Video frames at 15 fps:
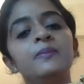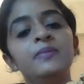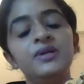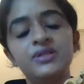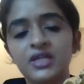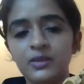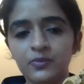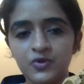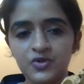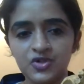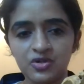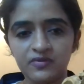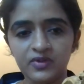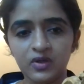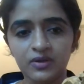basilar
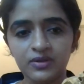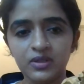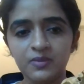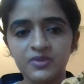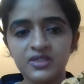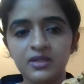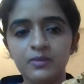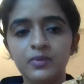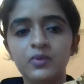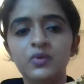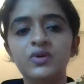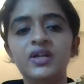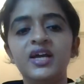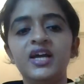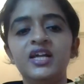portion of the occipital
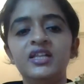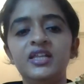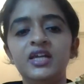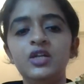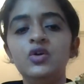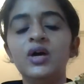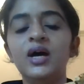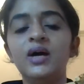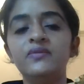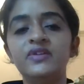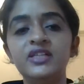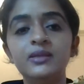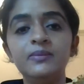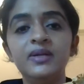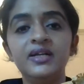bone, and then you have
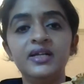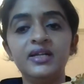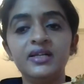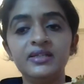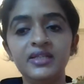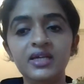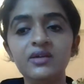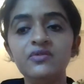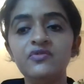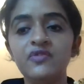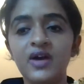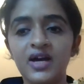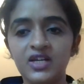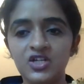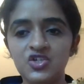in the middle the
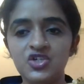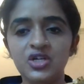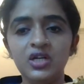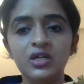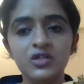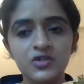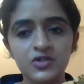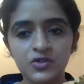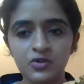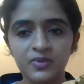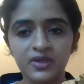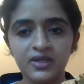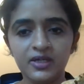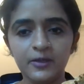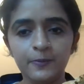pharyngeal
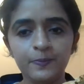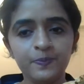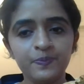tubercle.